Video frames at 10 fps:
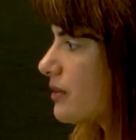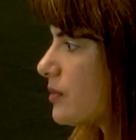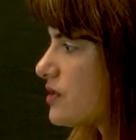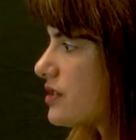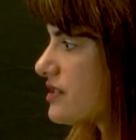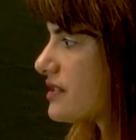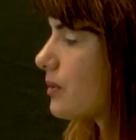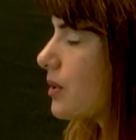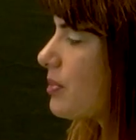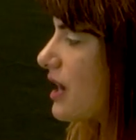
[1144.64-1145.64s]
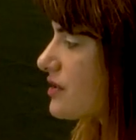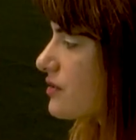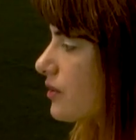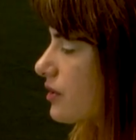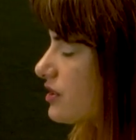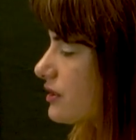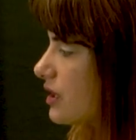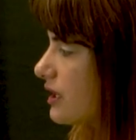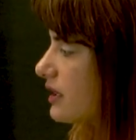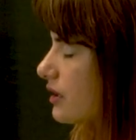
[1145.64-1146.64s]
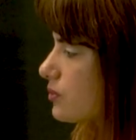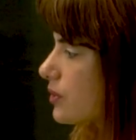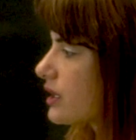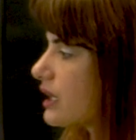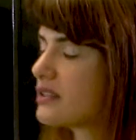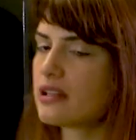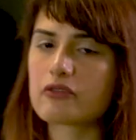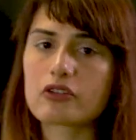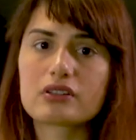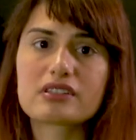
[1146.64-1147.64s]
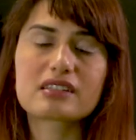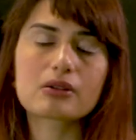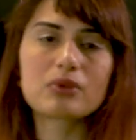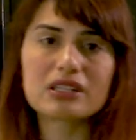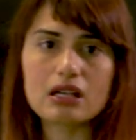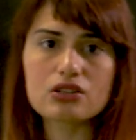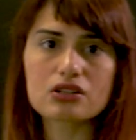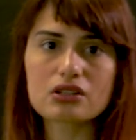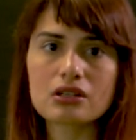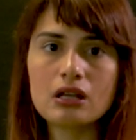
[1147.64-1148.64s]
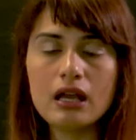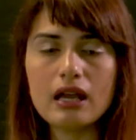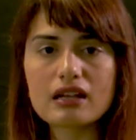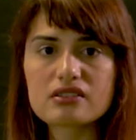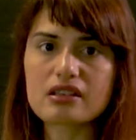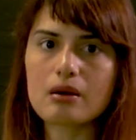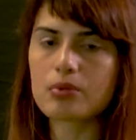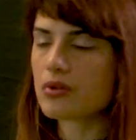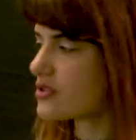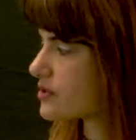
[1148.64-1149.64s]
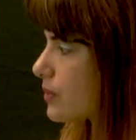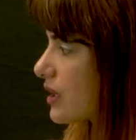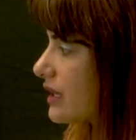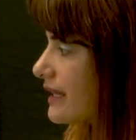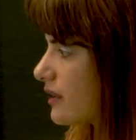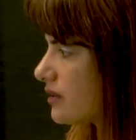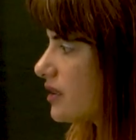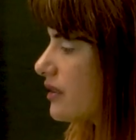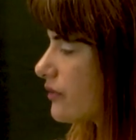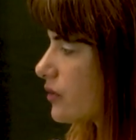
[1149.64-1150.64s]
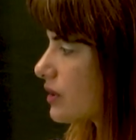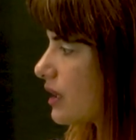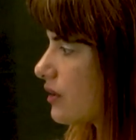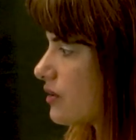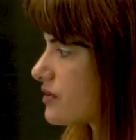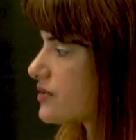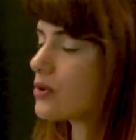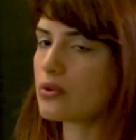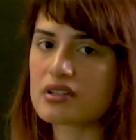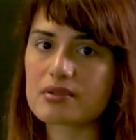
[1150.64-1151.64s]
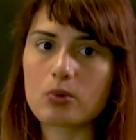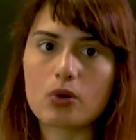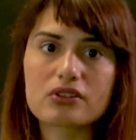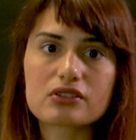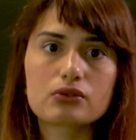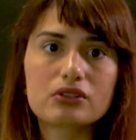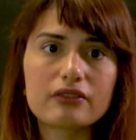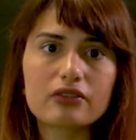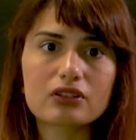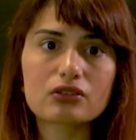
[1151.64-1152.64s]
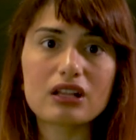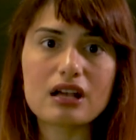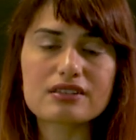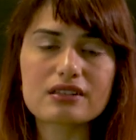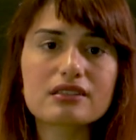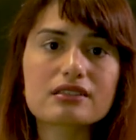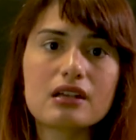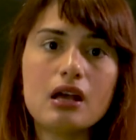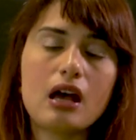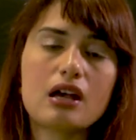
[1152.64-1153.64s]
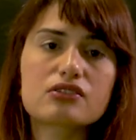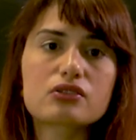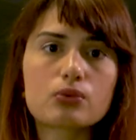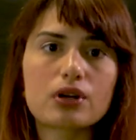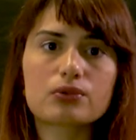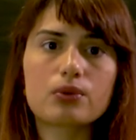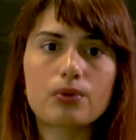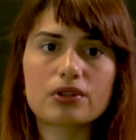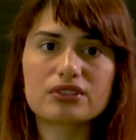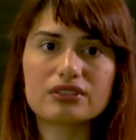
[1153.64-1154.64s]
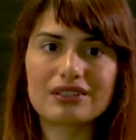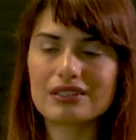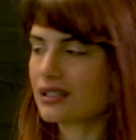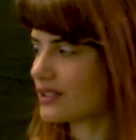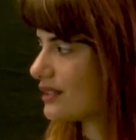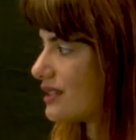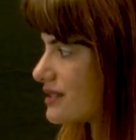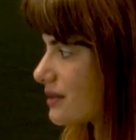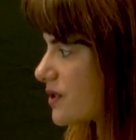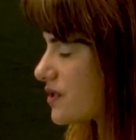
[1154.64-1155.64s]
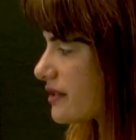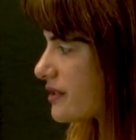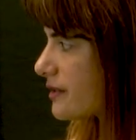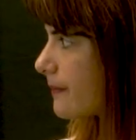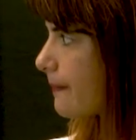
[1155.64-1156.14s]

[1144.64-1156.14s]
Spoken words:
images that we pass through a trained network and different segmentation examples where, again, the different colors correspond to different classes as to what we want to detect in these images.